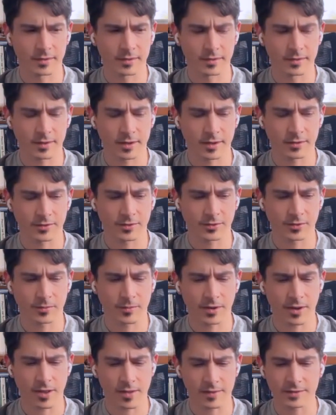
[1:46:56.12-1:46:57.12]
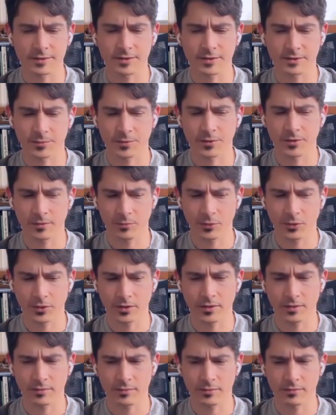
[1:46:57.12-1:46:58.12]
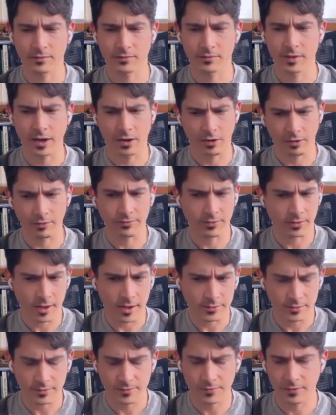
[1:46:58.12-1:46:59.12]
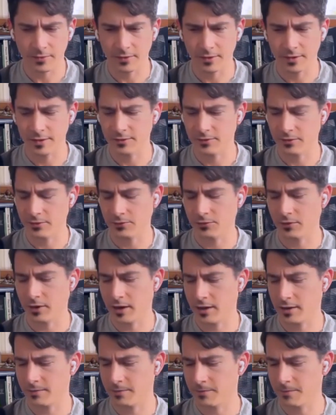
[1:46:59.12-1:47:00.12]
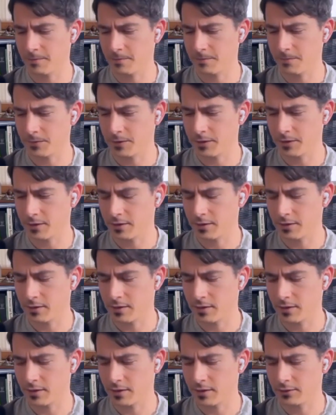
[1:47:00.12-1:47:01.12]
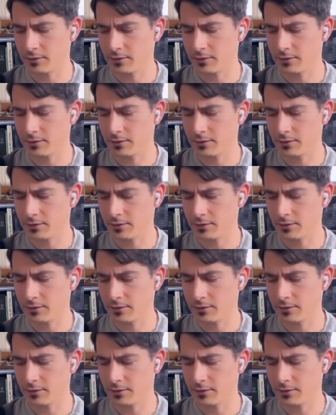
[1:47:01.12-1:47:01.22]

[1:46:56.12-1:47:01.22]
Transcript: just a mycologist, but a brilliant thinker, philosopher in his own right. And so